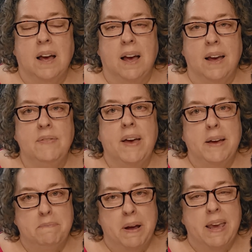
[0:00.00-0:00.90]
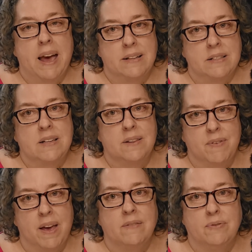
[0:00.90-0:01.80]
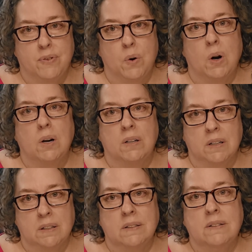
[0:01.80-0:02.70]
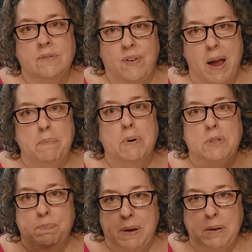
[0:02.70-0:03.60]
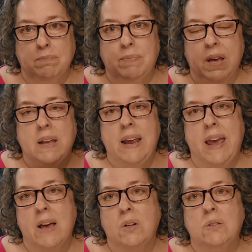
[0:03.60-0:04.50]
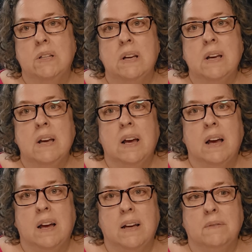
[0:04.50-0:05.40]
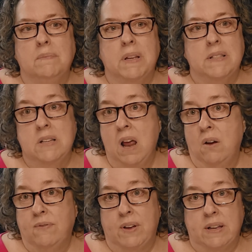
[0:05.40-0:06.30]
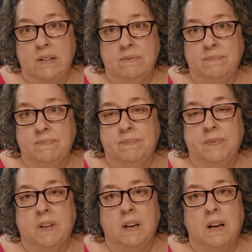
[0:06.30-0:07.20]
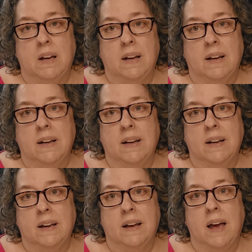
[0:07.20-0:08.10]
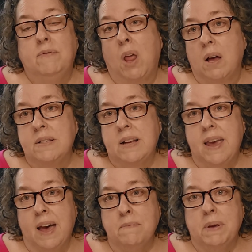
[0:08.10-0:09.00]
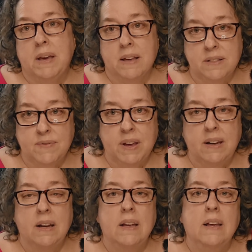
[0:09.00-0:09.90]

I've had my cats to the vet for fibers being inhaled. It's not fun. I've lost a cat because of it.